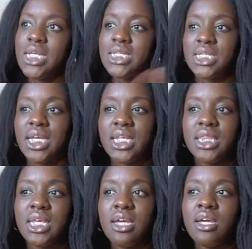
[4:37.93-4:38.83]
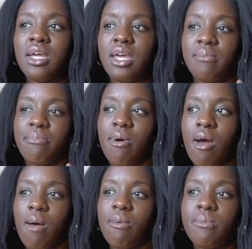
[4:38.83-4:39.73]
Second thing, and
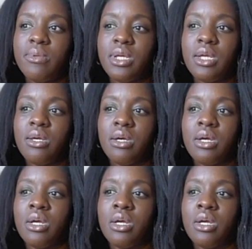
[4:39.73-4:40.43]
probably